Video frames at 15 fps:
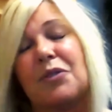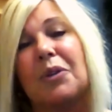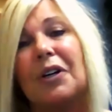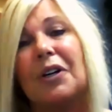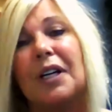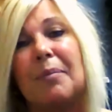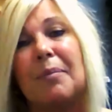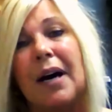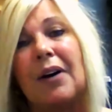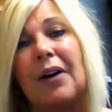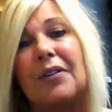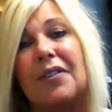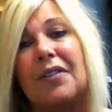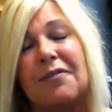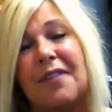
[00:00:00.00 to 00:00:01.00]
to worry
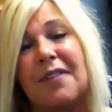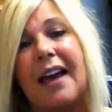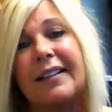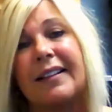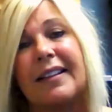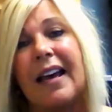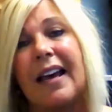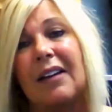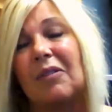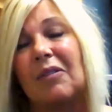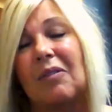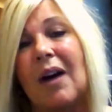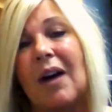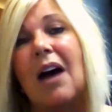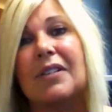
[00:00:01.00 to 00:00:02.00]
about the fact that,
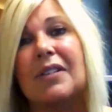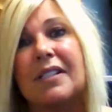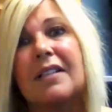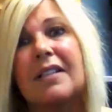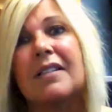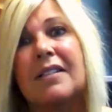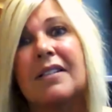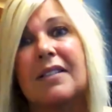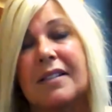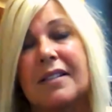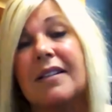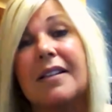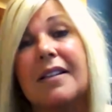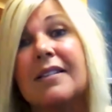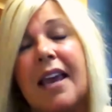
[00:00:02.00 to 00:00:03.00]
wow, is this
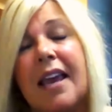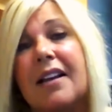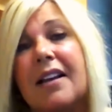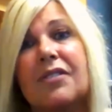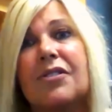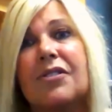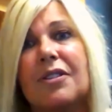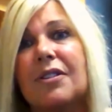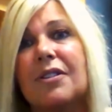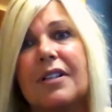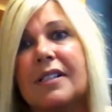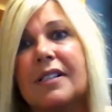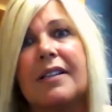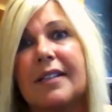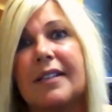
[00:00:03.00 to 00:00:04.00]
is this cancer or
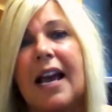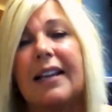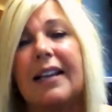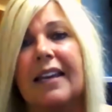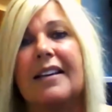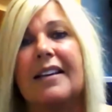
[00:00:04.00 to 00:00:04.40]
is it not